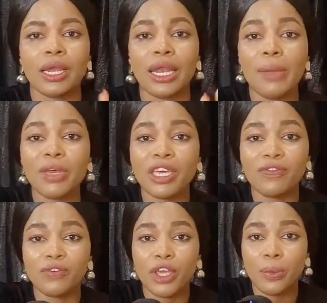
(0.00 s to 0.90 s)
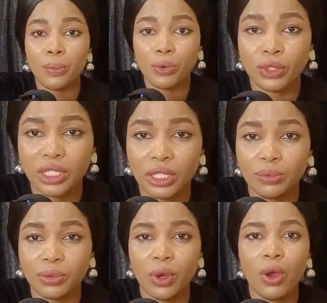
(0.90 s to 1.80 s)
Let me give you a pro
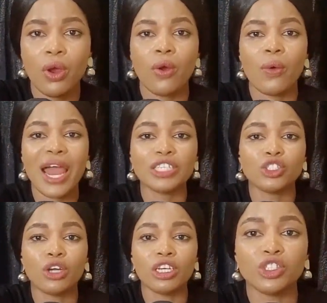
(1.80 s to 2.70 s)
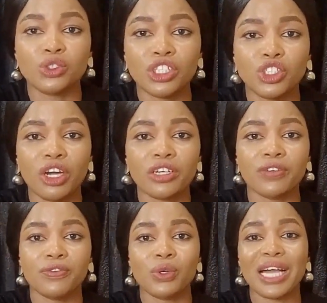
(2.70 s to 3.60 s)
tip. Write your literature
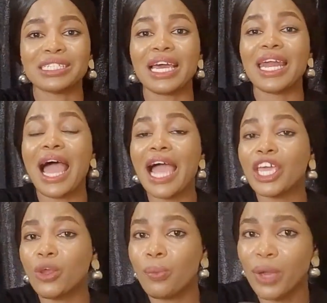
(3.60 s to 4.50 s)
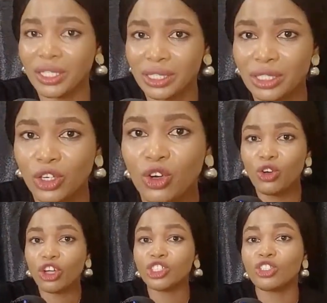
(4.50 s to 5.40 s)
review as an argument,
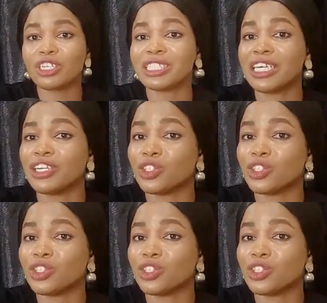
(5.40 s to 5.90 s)
not just a